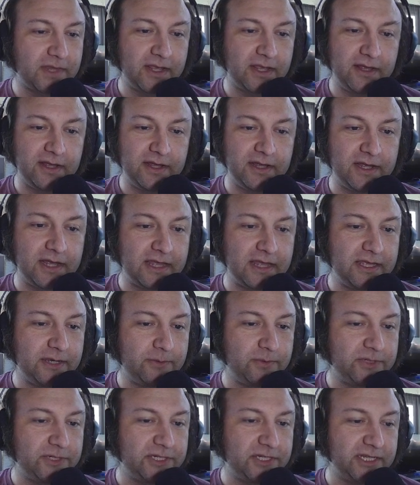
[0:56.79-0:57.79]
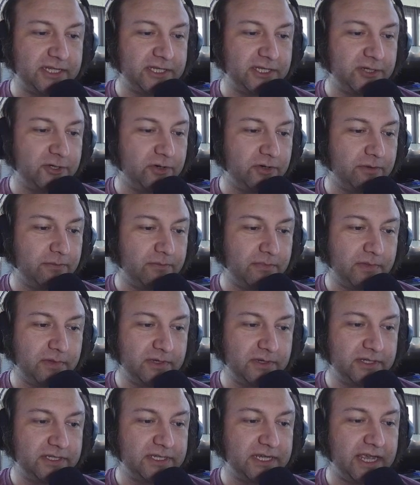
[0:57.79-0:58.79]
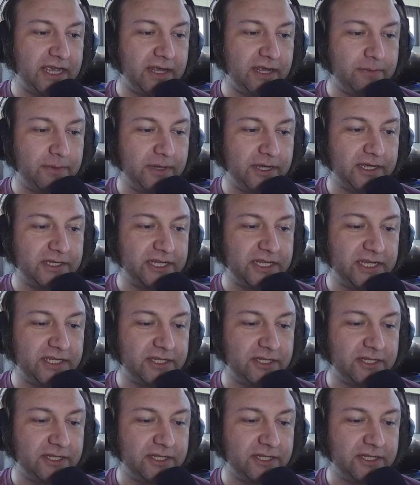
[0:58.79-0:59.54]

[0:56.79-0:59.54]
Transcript: I think we'll just listen to him say it, because he's a